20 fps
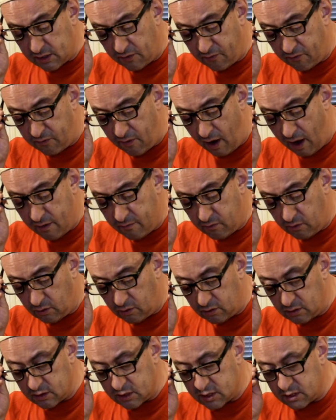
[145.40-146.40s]
at 5
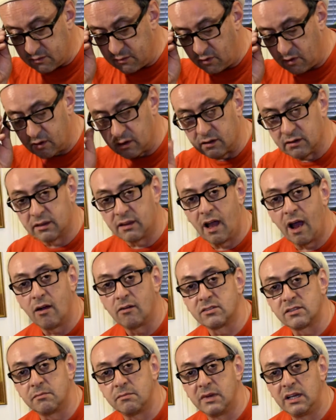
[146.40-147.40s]
volts for
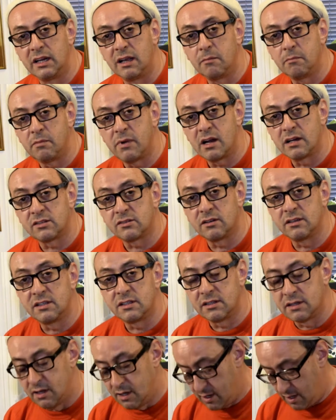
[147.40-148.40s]
1000 milliampere, so
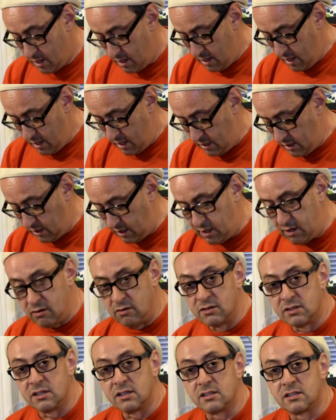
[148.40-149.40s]
it
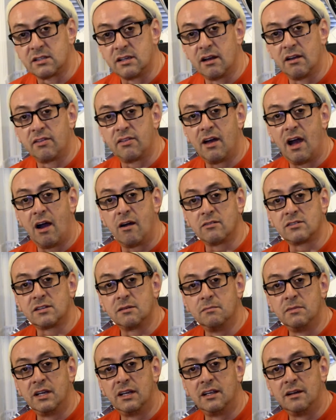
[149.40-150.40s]
uses
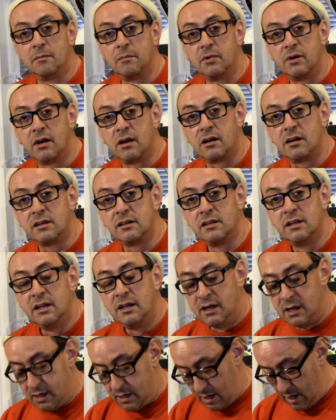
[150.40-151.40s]
1000 milliampere,
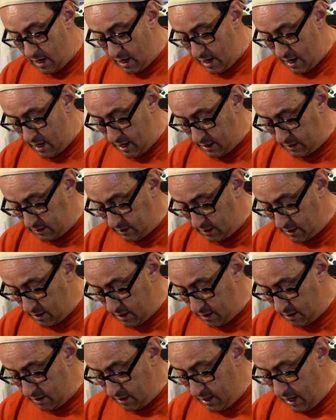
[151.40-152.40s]
and
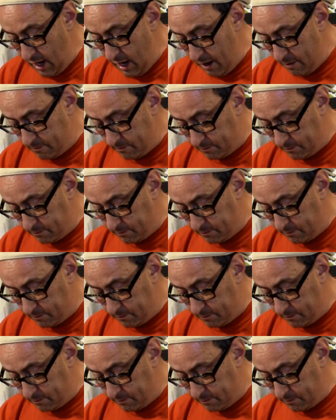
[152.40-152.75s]
yeah,